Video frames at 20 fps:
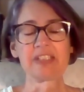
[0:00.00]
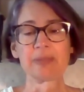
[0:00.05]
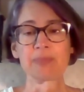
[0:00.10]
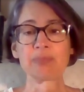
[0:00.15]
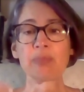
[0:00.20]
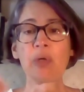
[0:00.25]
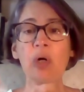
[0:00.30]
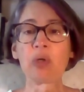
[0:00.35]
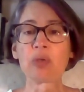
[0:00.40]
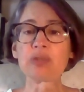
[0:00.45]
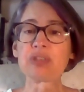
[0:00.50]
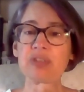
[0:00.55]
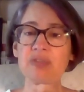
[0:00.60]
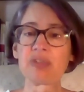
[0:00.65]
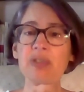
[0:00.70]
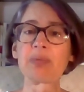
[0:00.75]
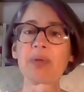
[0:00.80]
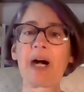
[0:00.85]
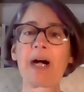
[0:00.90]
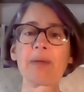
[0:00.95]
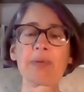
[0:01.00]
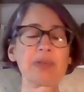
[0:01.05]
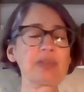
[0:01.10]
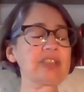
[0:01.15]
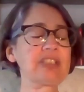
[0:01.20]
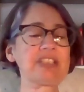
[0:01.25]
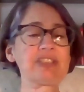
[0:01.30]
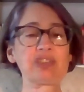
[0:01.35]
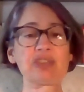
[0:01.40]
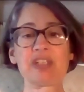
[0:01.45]
most of the
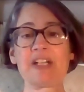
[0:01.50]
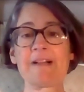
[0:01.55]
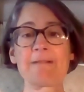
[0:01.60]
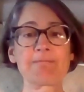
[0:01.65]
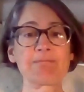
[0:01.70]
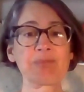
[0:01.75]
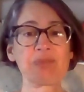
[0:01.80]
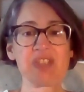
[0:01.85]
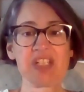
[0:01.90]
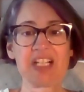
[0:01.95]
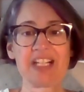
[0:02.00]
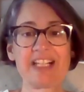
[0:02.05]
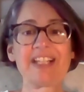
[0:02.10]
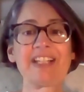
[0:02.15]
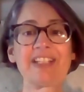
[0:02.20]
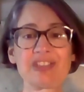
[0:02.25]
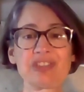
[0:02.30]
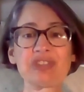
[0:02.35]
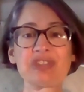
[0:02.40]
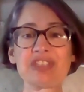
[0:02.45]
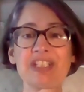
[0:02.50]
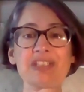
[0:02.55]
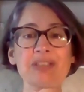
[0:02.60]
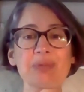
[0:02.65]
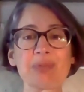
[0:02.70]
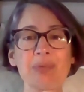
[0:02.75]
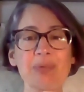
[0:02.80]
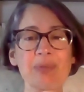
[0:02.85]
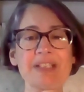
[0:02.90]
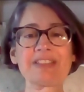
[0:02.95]
population is just
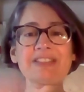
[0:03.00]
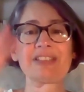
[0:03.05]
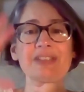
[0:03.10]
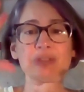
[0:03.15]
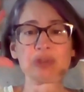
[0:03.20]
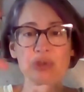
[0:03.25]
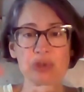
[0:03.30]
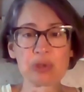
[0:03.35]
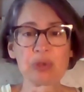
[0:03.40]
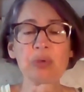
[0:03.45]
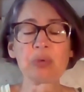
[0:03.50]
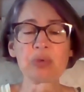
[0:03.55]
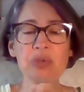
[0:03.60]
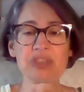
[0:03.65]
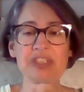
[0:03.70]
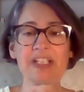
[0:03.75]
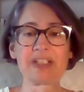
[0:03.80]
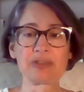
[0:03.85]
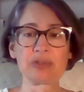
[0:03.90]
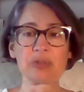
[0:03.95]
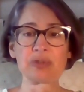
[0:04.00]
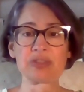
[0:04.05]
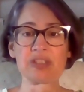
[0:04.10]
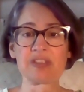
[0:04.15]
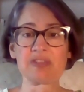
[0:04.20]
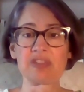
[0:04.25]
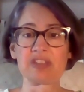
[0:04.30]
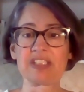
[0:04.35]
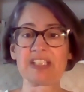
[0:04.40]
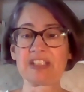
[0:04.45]
within 2 standard
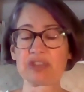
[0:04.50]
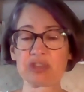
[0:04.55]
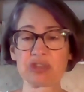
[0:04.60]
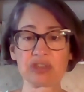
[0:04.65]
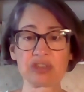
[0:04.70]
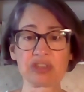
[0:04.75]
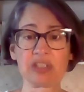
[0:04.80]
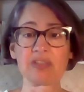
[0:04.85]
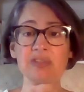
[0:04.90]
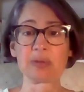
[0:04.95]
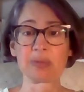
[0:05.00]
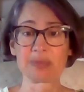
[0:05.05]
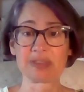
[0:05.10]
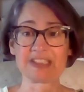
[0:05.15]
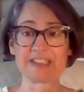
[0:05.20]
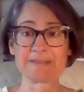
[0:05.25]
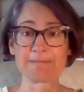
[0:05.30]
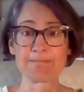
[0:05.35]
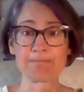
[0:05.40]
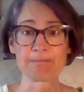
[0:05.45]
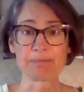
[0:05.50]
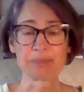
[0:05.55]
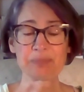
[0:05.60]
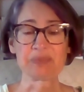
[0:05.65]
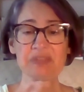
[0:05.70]
deviations of the mean.